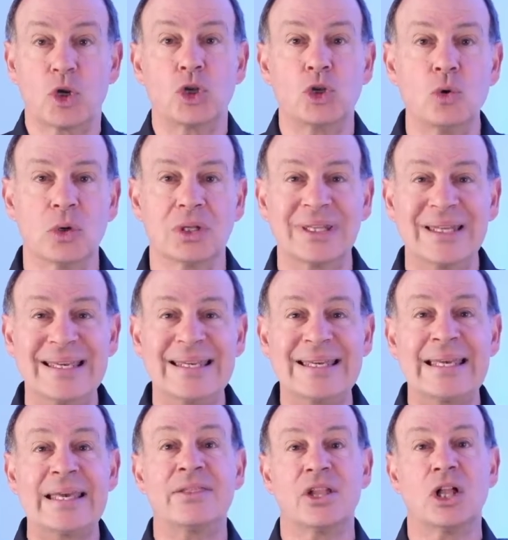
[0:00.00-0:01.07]
you are leading
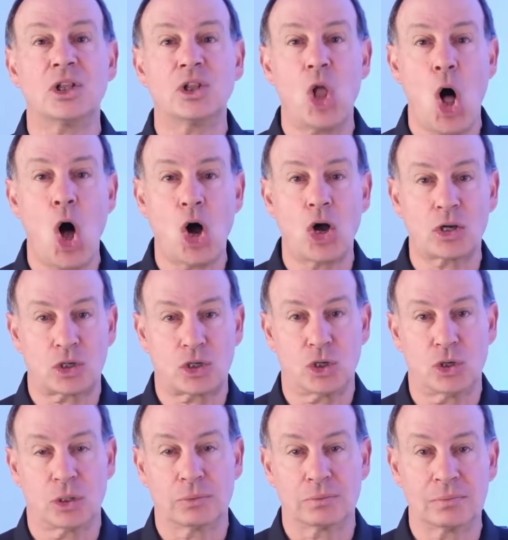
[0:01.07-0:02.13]
in the long
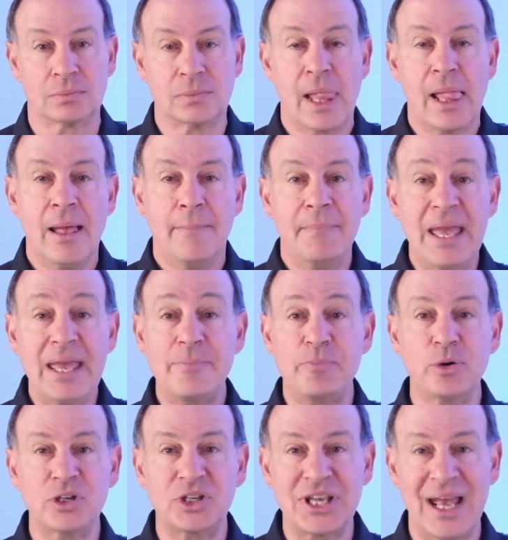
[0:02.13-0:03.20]
term. Make
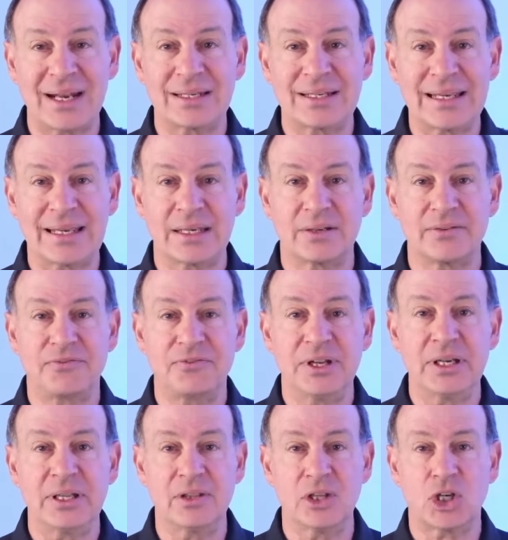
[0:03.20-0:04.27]
protecting and
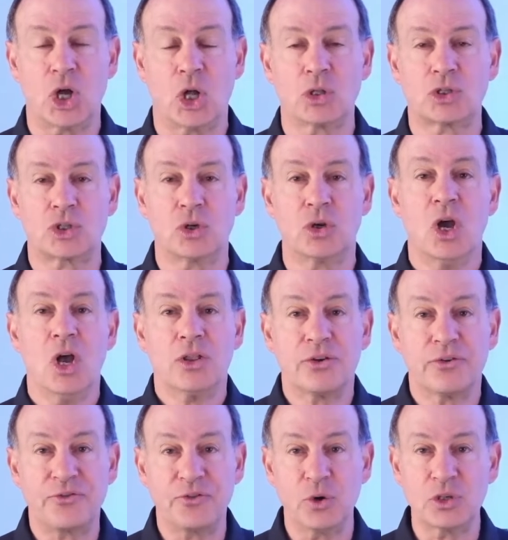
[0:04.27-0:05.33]
defending the culture the
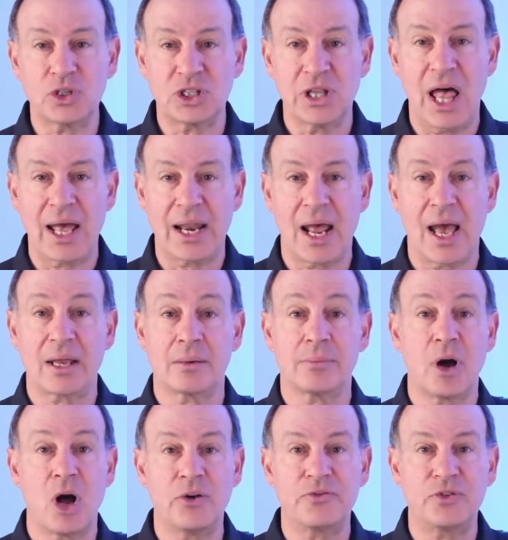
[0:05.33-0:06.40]
first line item
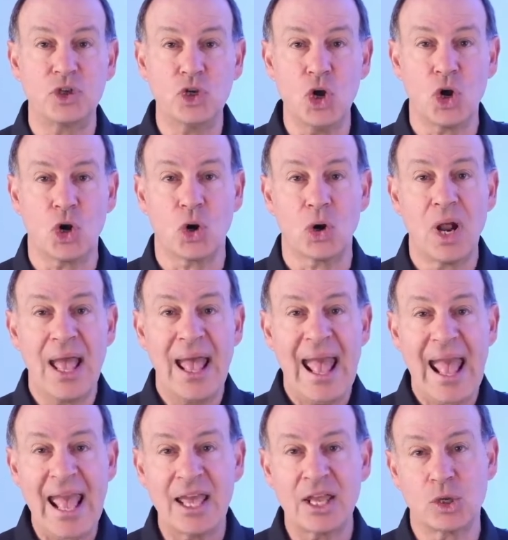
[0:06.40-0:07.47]
of your
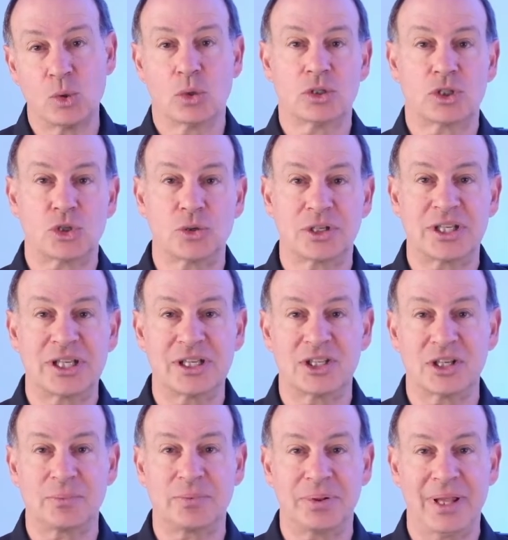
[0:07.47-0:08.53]
annual
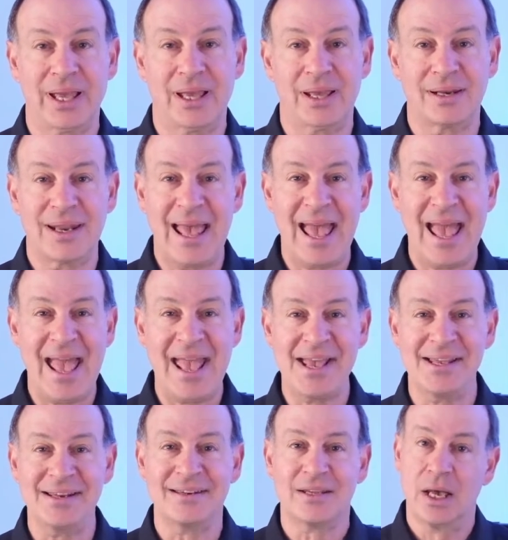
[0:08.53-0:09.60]
strategic plan.
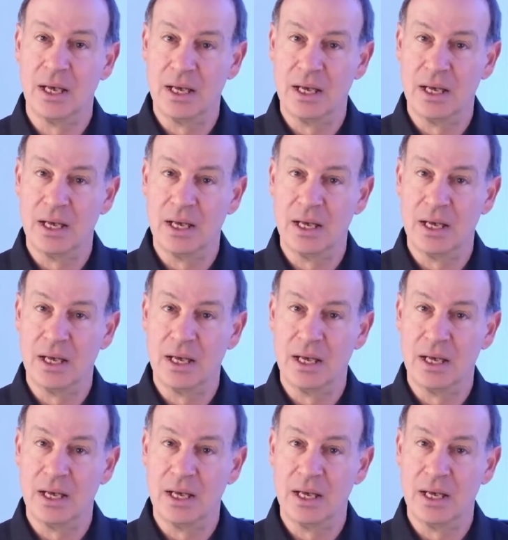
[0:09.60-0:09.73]
And